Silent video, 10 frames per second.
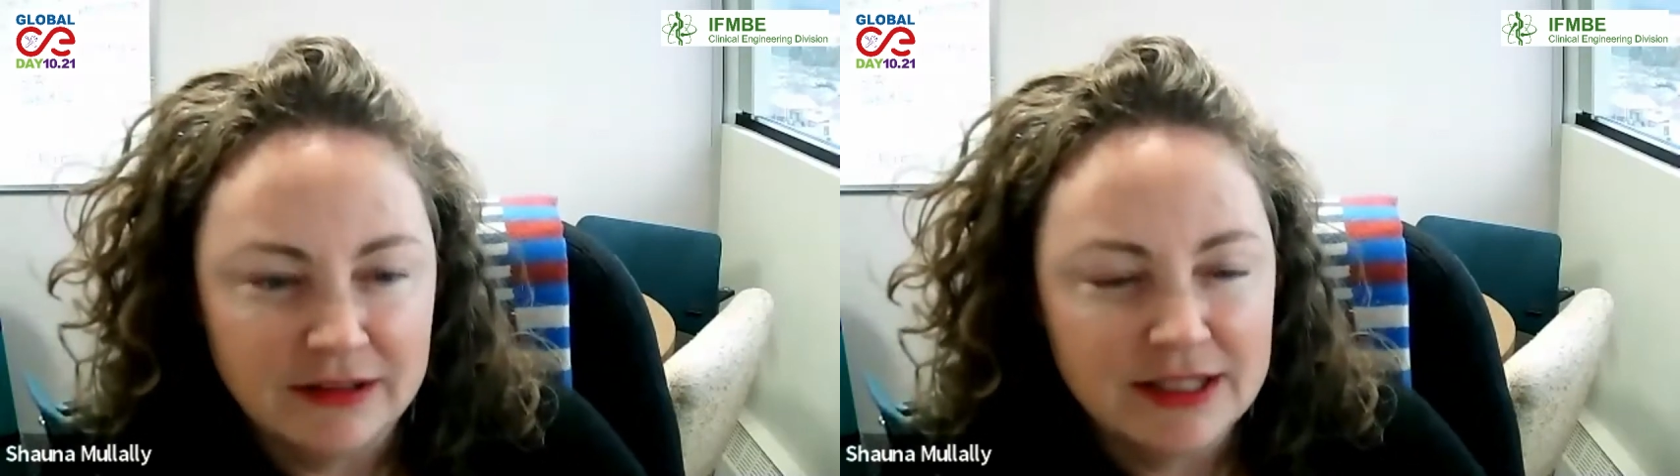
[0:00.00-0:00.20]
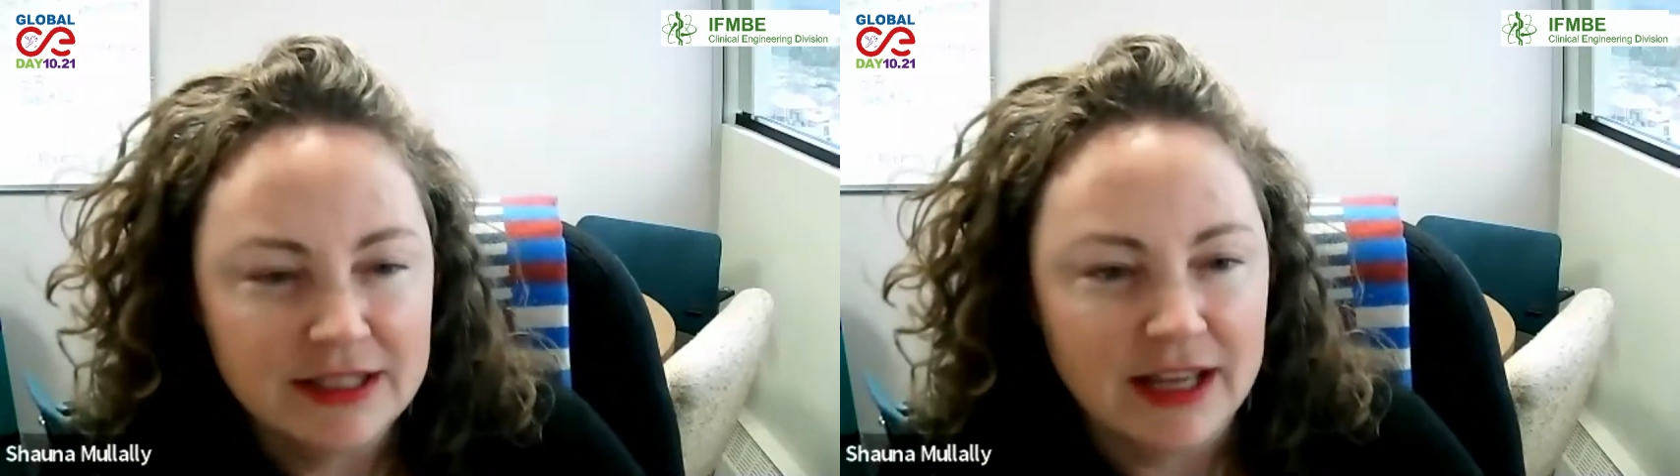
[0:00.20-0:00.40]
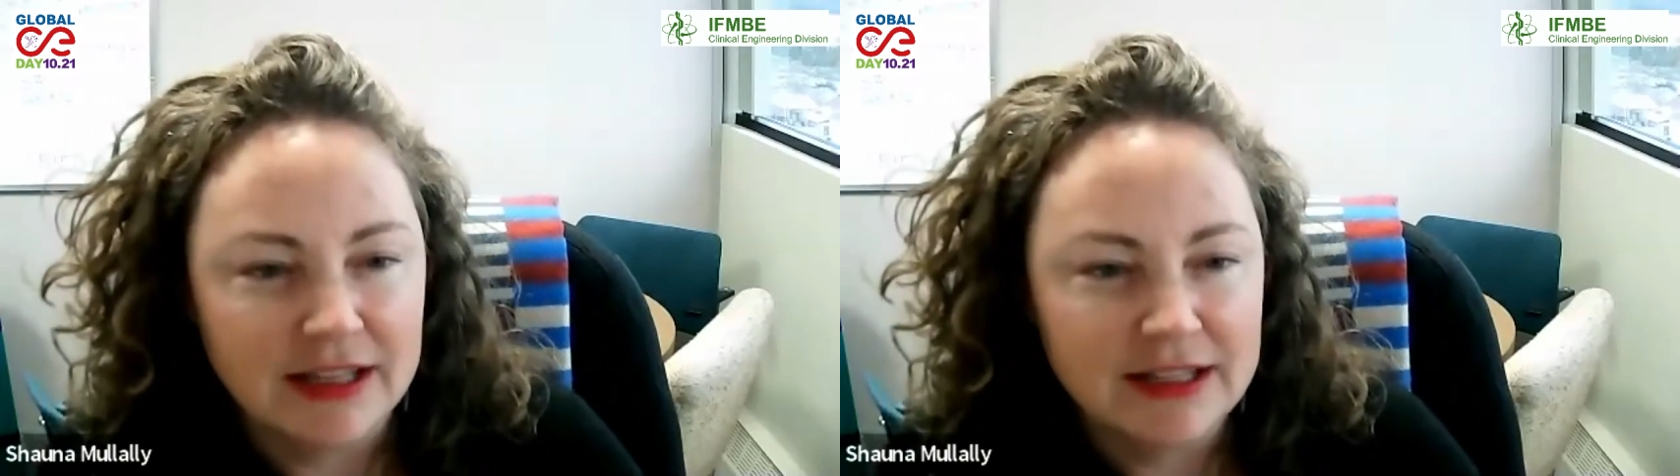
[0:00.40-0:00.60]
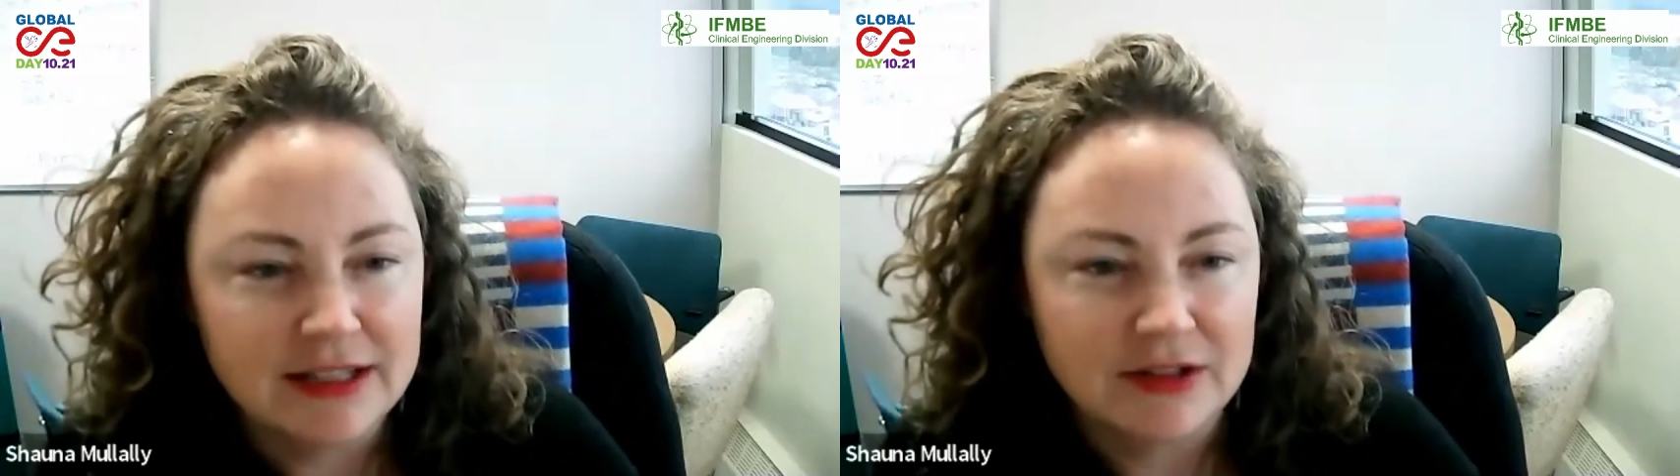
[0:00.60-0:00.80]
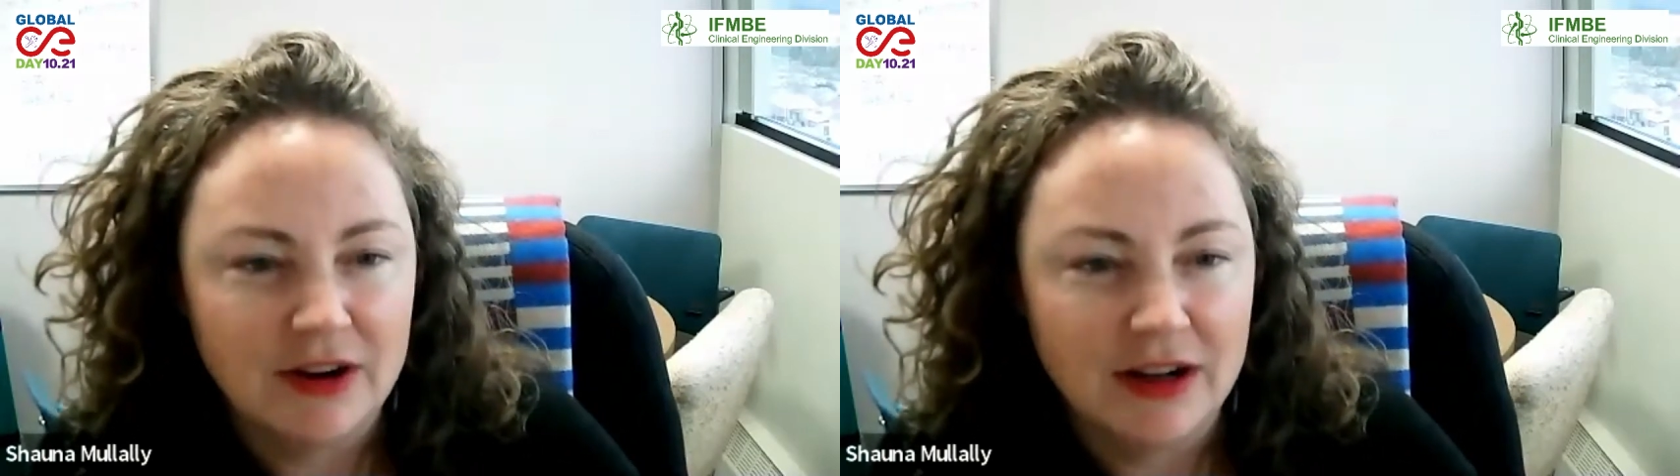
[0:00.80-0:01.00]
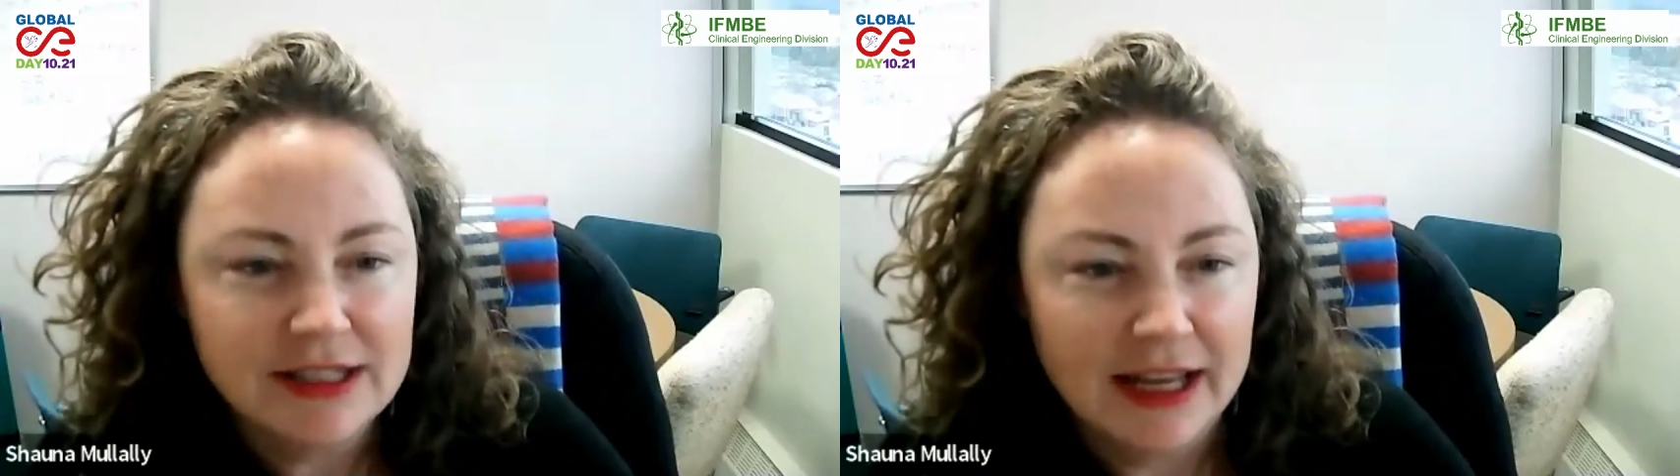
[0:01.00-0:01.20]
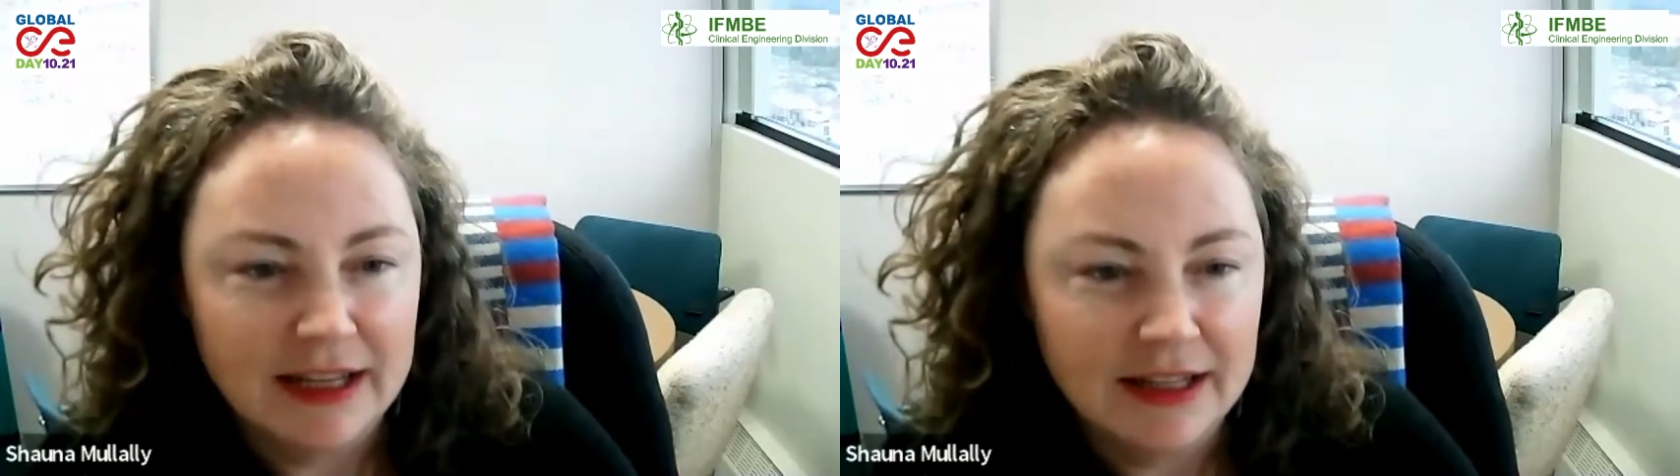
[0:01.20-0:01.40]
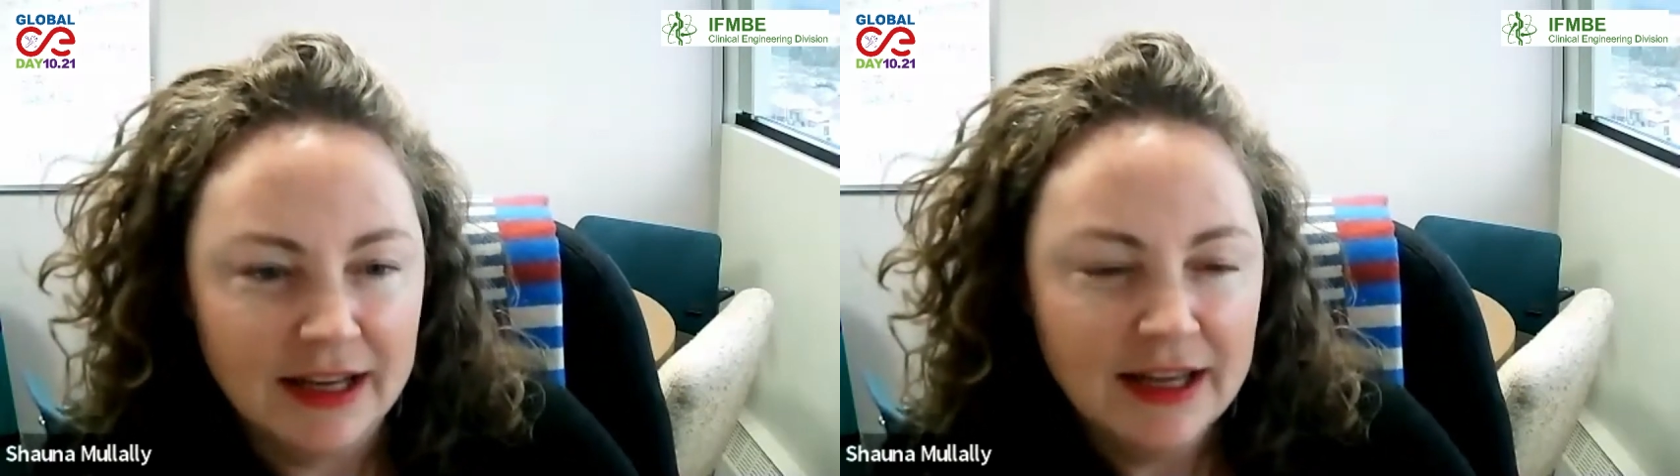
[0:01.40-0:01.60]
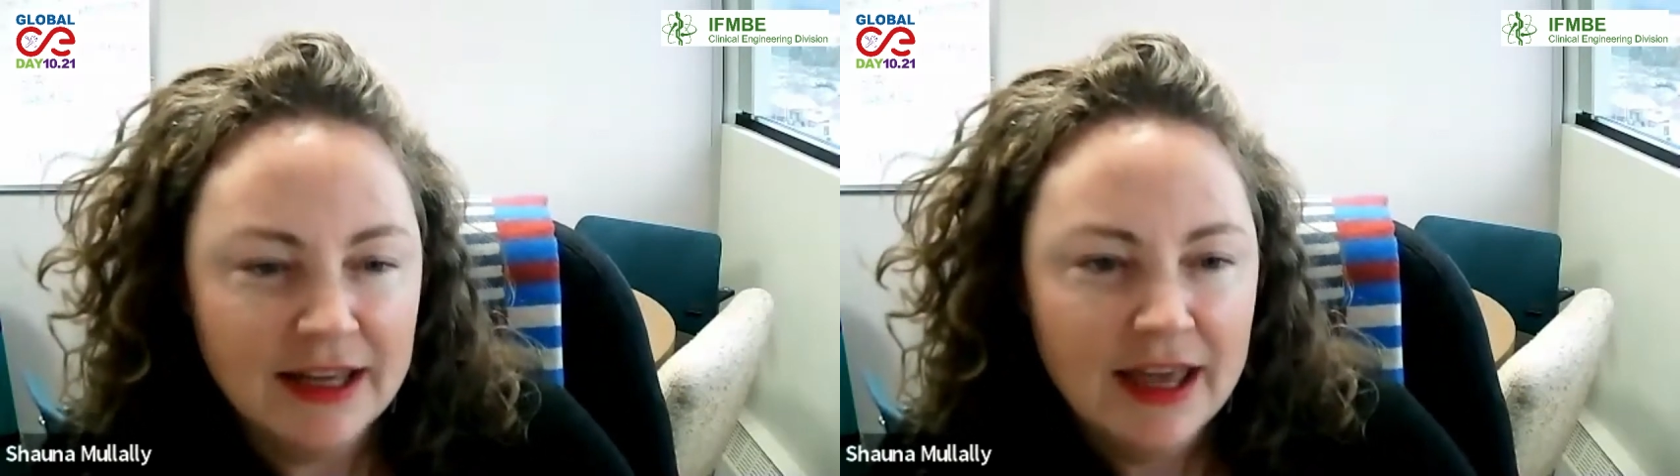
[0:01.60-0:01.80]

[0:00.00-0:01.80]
societies across Canada.